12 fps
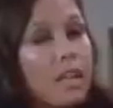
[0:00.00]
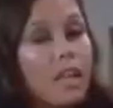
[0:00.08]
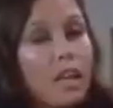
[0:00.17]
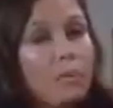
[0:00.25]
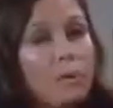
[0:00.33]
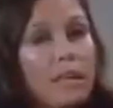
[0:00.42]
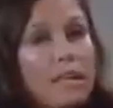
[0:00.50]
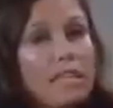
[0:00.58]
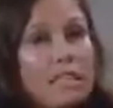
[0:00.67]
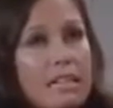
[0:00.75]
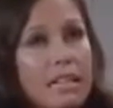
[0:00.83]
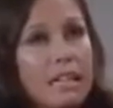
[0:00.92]
Well, let's
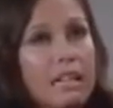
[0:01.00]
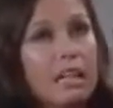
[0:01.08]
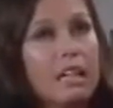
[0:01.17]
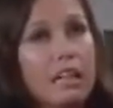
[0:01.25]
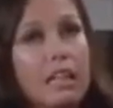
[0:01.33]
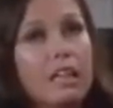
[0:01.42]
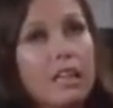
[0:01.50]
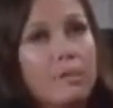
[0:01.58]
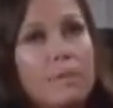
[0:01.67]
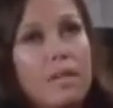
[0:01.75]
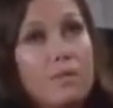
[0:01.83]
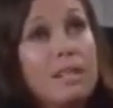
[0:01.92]
see. You
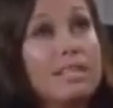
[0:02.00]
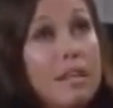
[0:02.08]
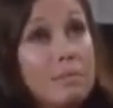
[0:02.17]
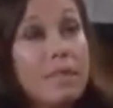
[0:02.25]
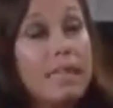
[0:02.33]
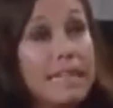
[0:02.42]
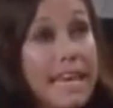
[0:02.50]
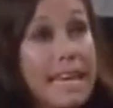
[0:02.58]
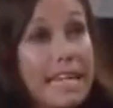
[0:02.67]
mean you accepted a date?